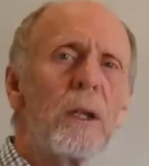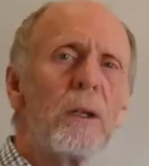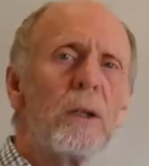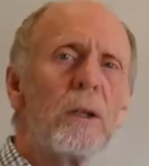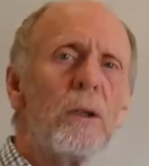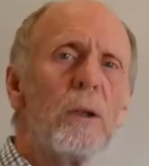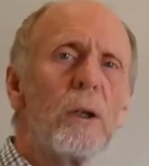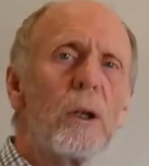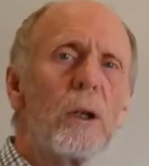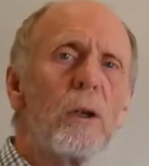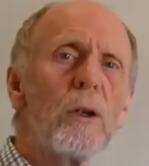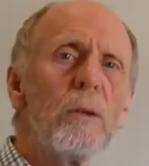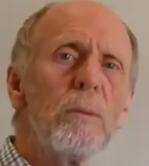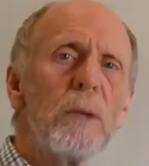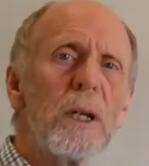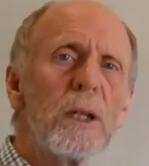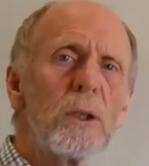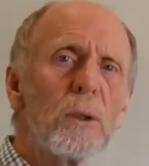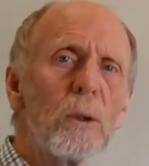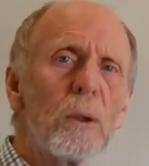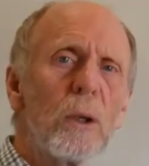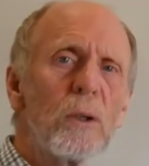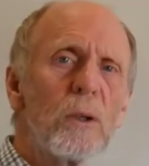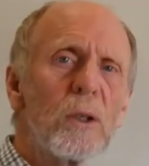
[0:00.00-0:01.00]
you
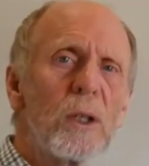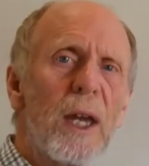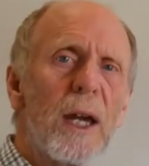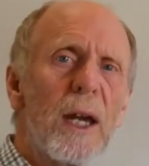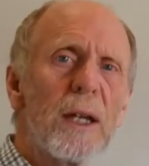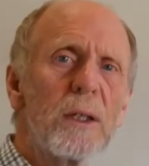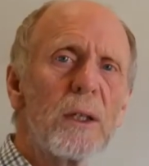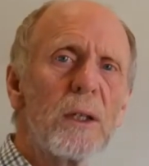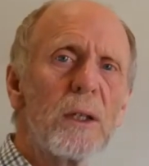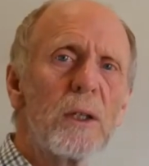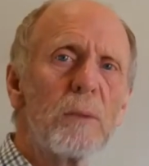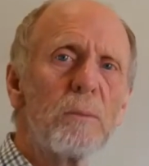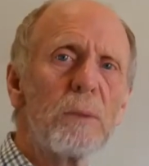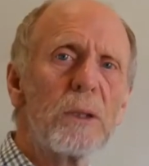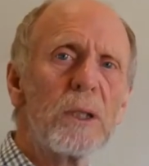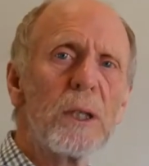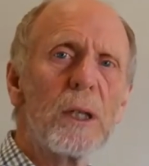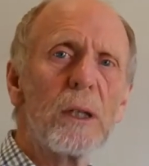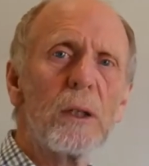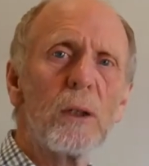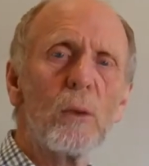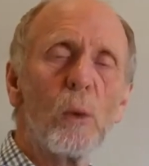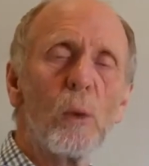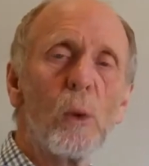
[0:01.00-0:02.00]
accumulate all those gases,
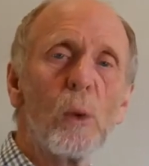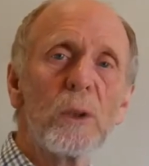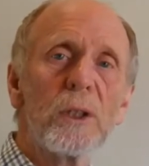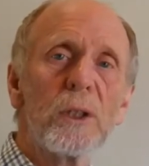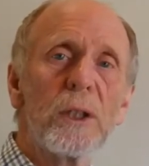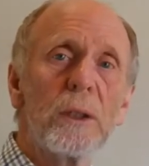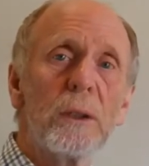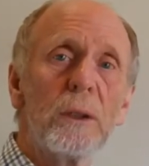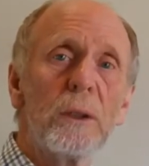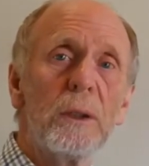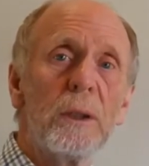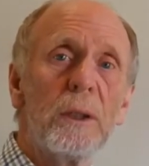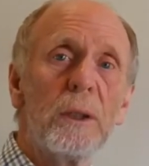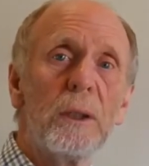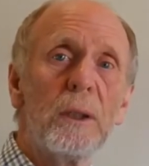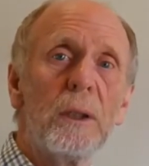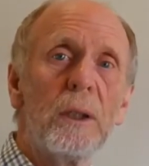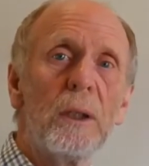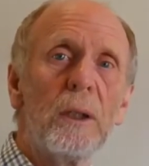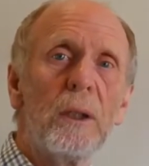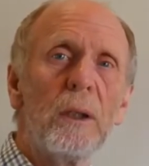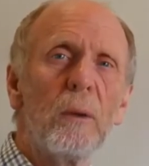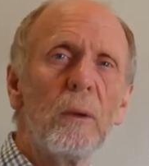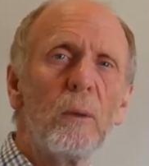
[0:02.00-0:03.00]
particularly water,
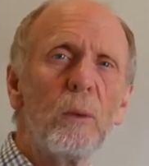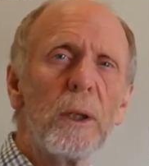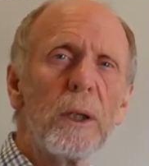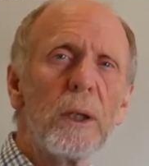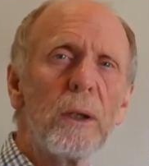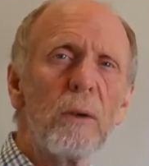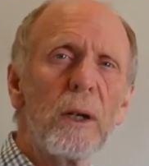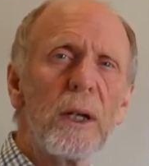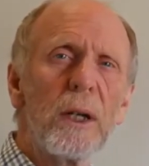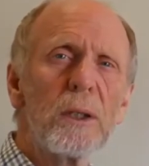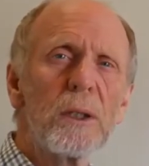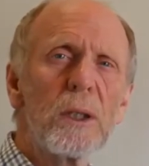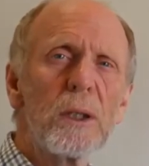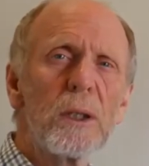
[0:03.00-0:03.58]
where the right